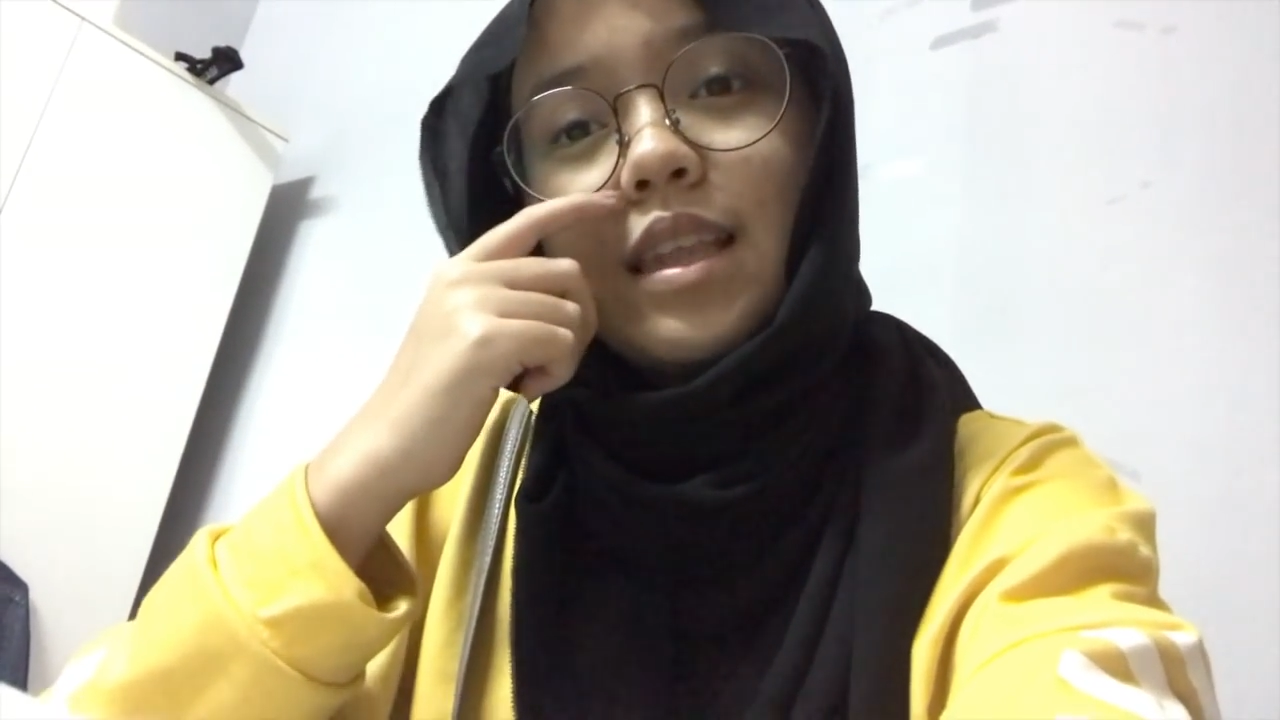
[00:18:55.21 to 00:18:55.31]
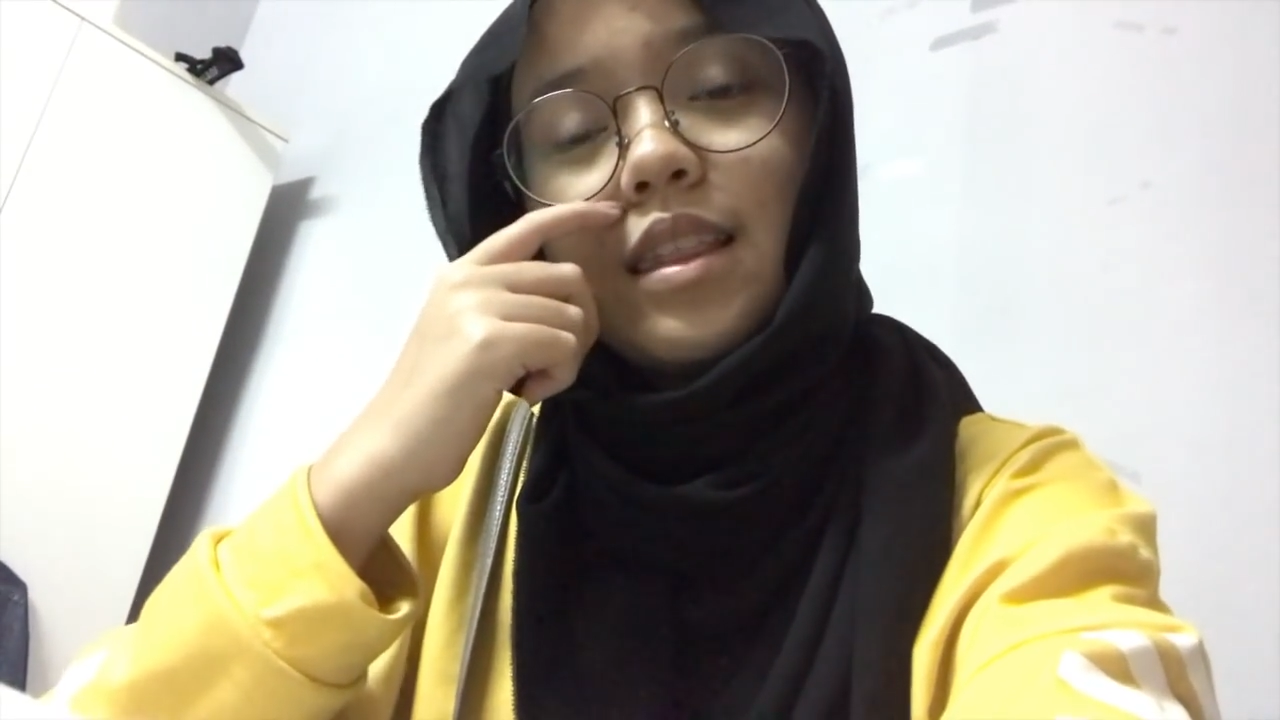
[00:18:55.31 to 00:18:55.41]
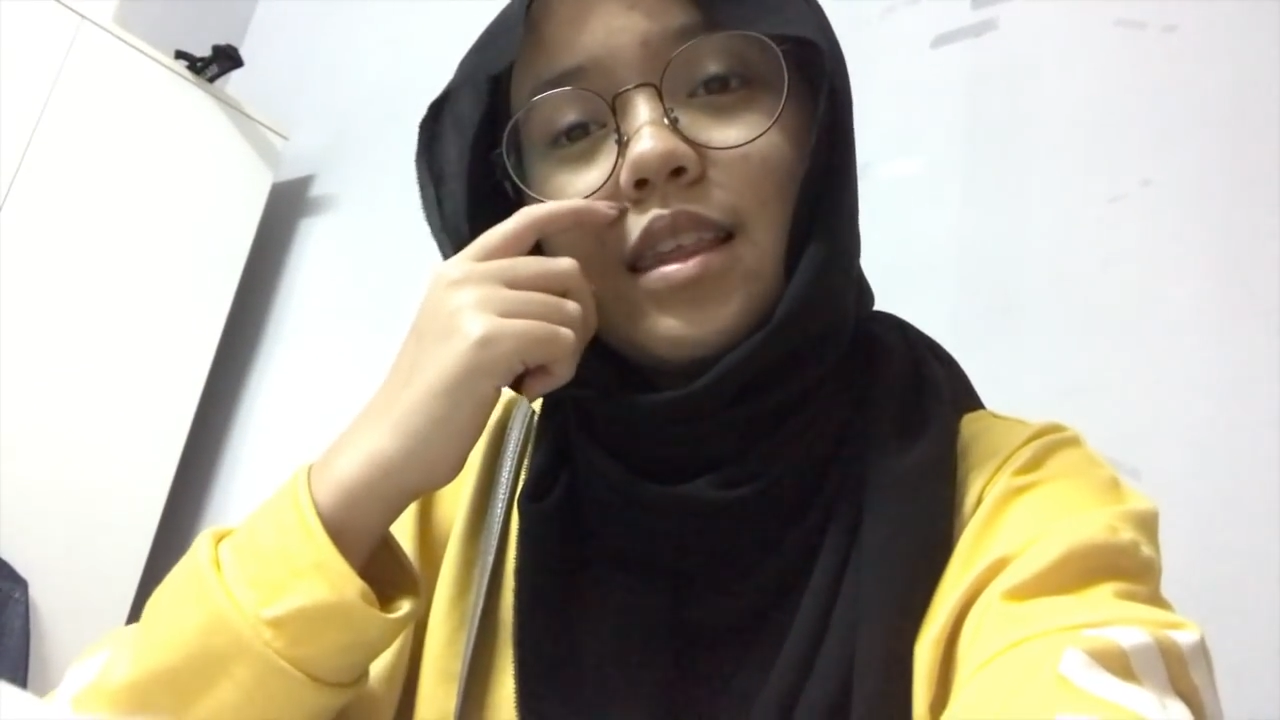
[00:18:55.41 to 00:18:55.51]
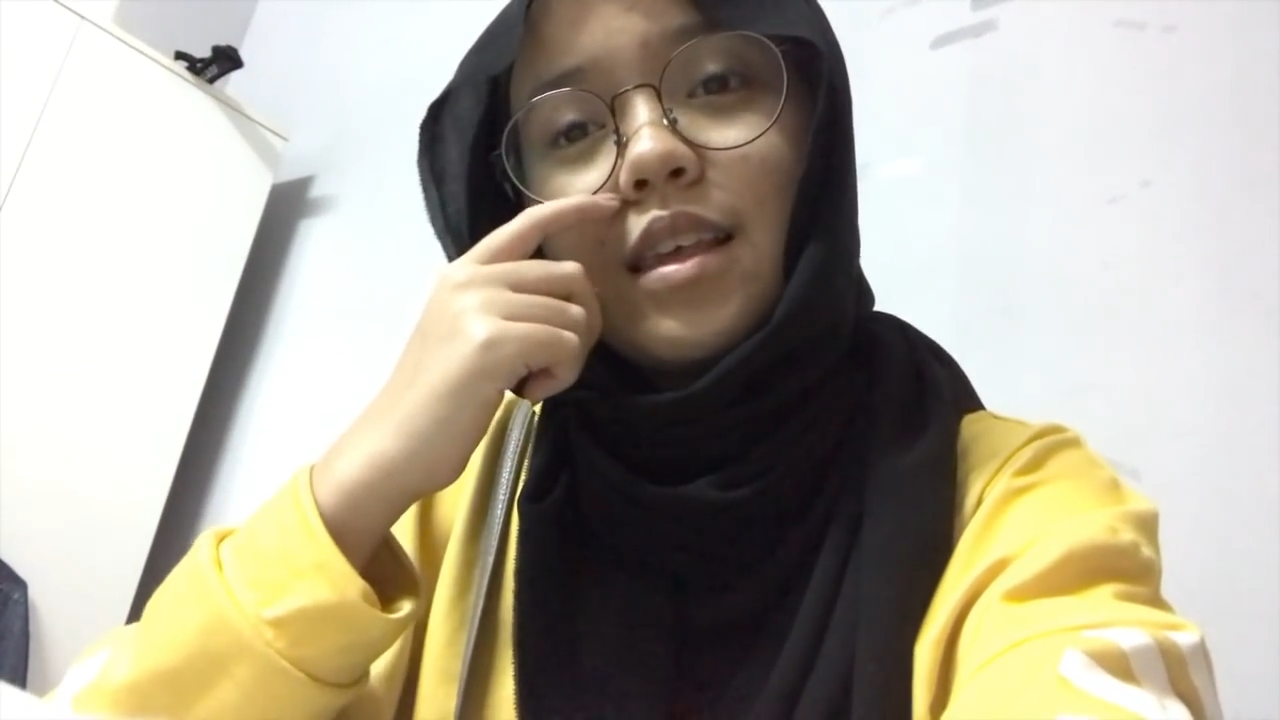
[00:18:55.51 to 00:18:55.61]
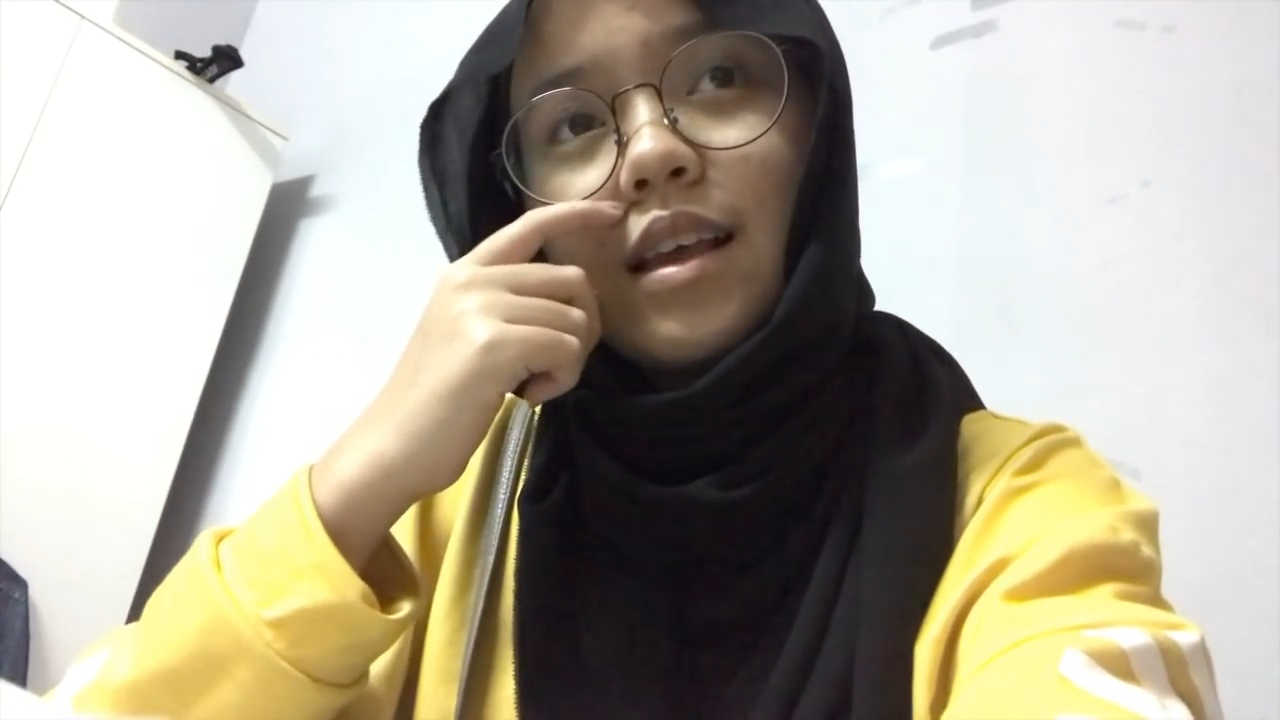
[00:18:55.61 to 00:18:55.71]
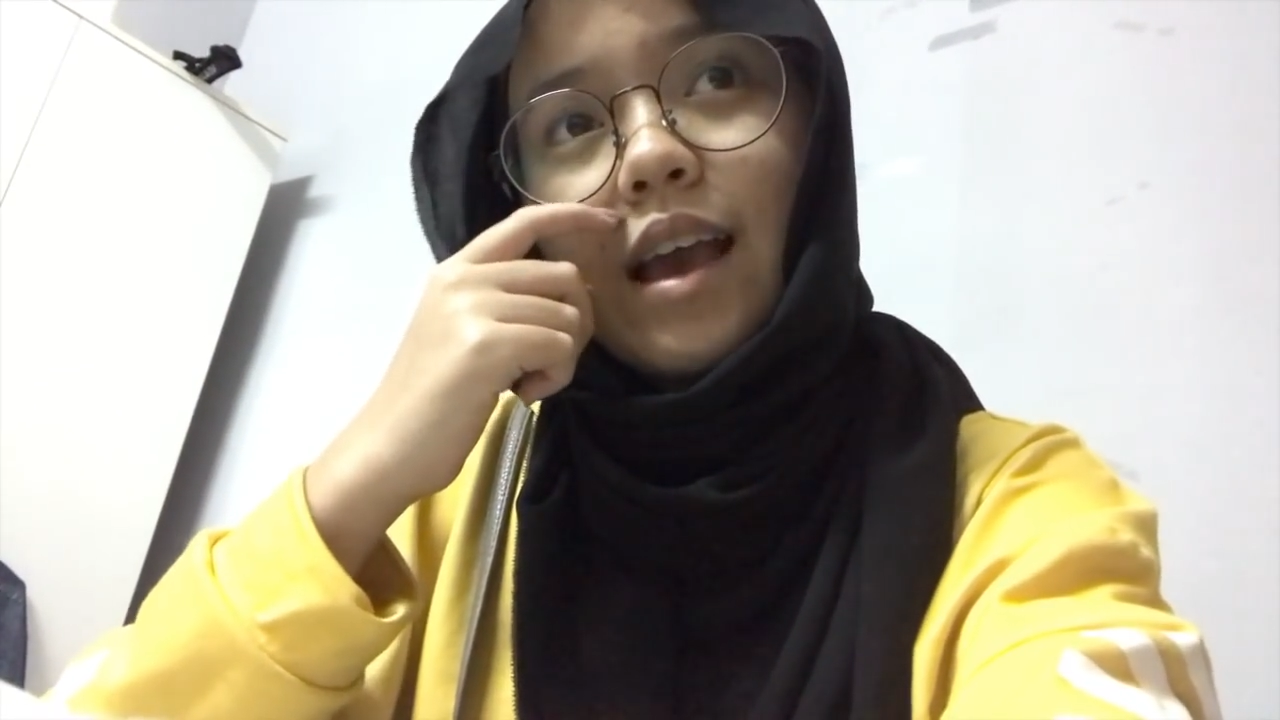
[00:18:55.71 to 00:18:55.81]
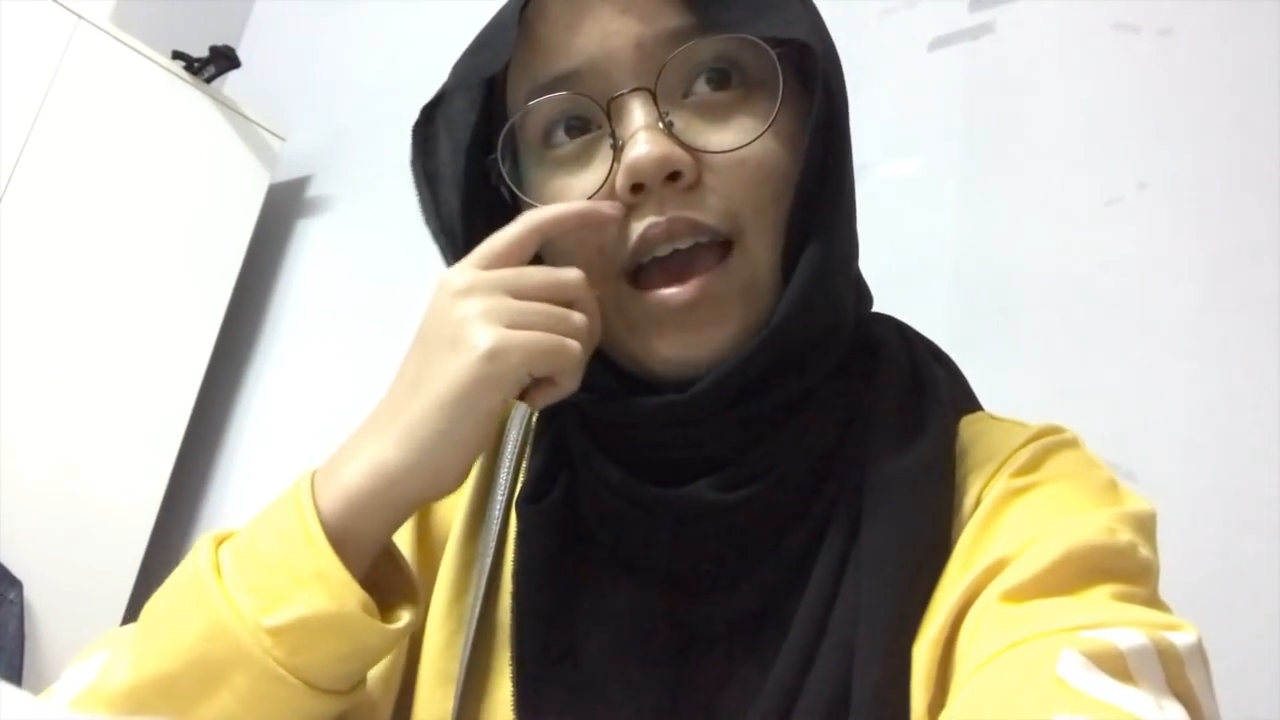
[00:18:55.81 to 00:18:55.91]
eating